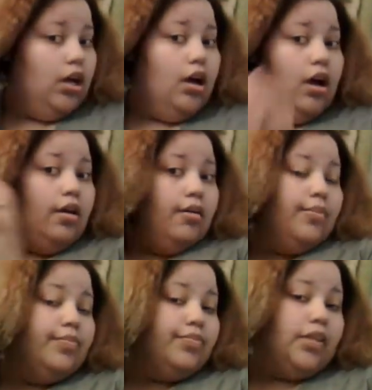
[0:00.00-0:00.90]

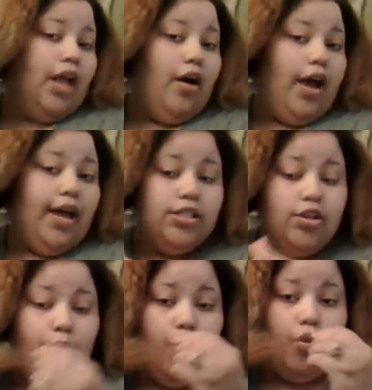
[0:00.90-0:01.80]
I'll add
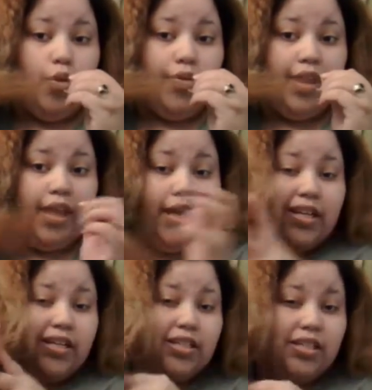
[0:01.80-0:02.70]
some more on the
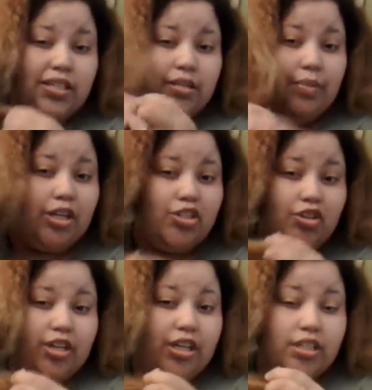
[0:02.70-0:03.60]
ends just to make
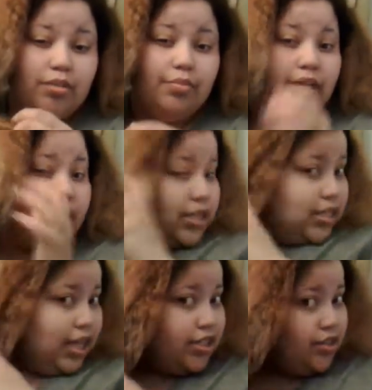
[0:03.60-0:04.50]
sure it gets completely
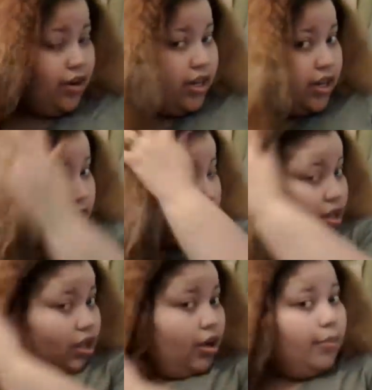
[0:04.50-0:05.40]
saturated,
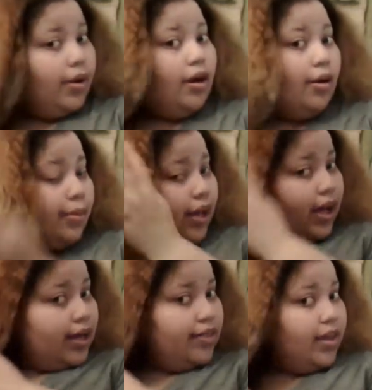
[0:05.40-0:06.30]
but I'll
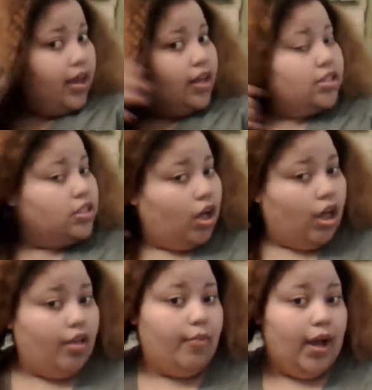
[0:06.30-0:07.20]
apply that to
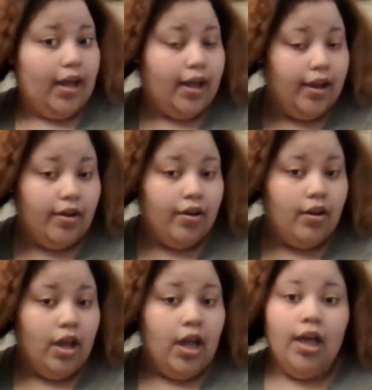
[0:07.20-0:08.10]
all of my hair,
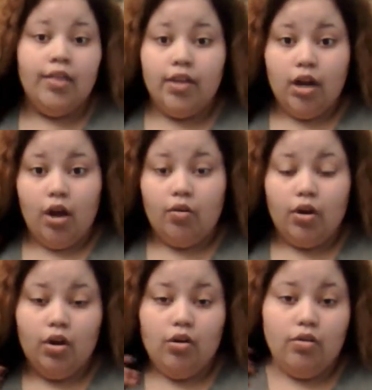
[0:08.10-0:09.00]
and then I'll
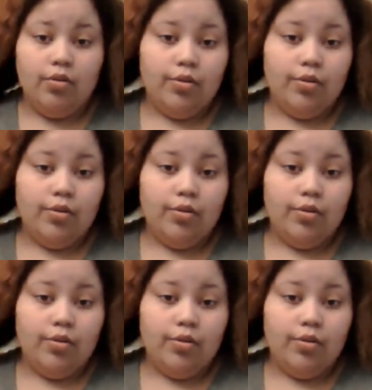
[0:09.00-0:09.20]
go